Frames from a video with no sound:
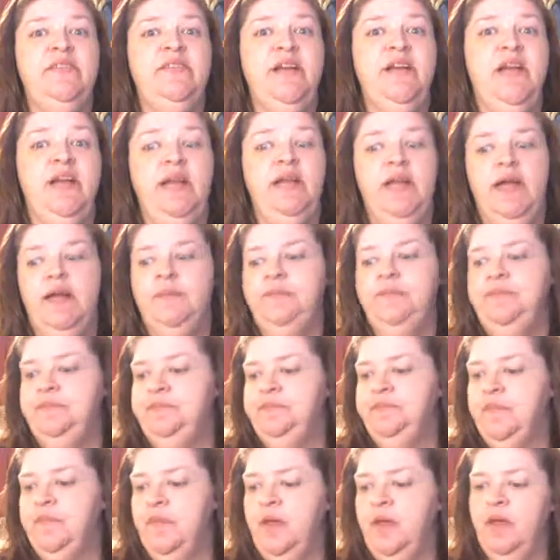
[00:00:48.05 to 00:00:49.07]
seven ninety nine,
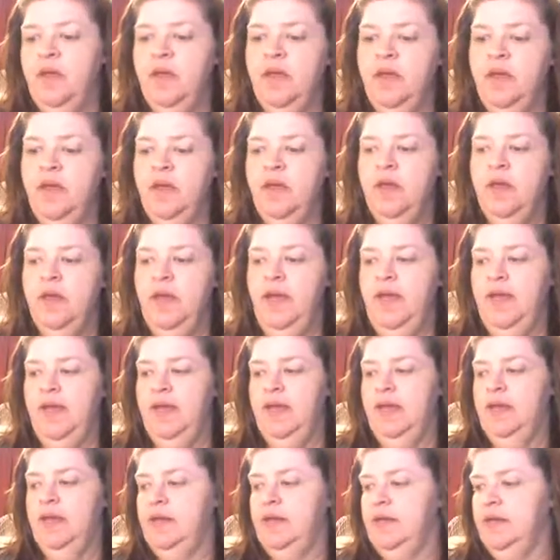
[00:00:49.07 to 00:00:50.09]

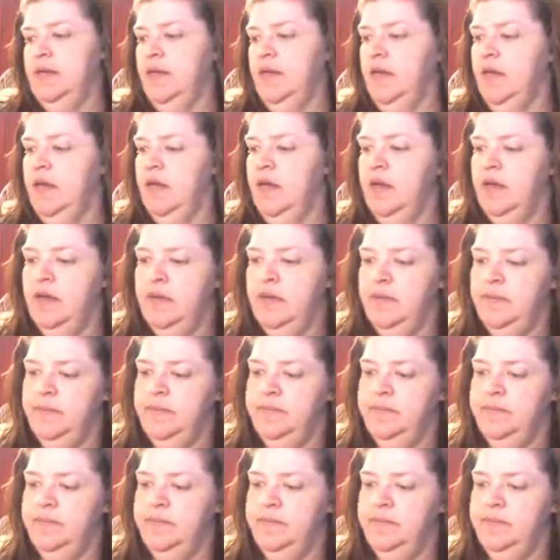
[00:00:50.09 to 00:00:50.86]
and uh,